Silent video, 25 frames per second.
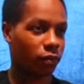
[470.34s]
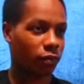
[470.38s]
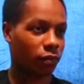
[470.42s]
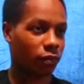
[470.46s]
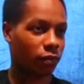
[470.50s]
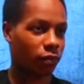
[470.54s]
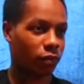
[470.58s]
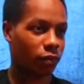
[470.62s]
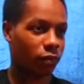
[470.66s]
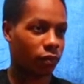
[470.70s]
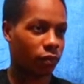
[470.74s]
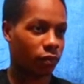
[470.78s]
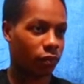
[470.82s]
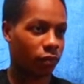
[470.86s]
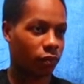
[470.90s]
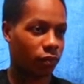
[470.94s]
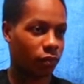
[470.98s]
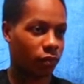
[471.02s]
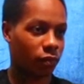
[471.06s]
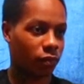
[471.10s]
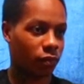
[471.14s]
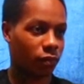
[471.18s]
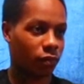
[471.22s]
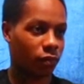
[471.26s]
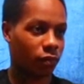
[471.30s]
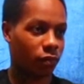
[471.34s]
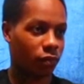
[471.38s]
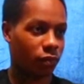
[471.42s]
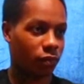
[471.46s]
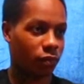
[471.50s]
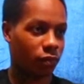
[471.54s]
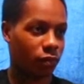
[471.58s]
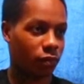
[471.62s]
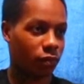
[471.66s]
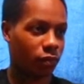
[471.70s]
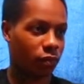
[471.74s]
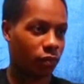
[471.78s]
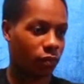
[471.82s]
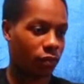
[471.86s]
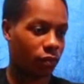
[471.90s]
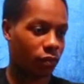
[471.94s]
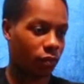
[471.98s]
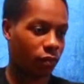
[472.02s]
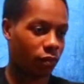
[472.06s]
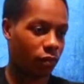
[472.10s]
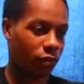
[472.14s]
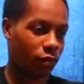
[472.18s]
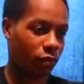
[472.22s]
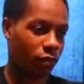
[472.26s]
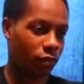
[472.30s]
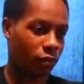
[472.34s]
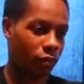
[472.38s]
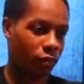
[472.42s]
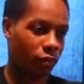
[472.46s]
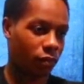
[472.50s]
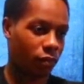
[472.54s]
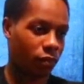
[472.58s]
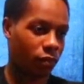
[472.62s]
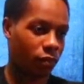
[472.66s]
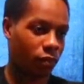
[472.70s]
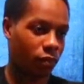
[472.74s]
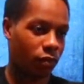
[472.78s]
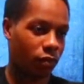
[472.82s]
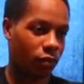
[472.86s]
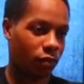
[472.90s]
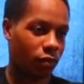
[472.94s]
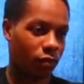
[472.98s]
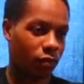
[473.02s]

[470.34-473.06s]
(silent)